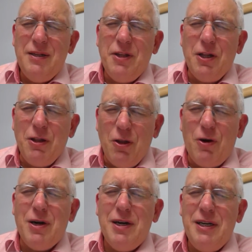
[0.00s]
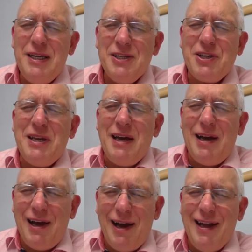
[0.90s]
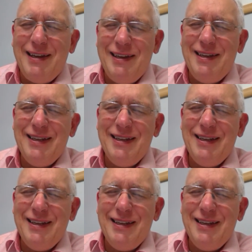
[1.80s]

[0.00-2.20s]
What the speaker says: The Lord is at hand.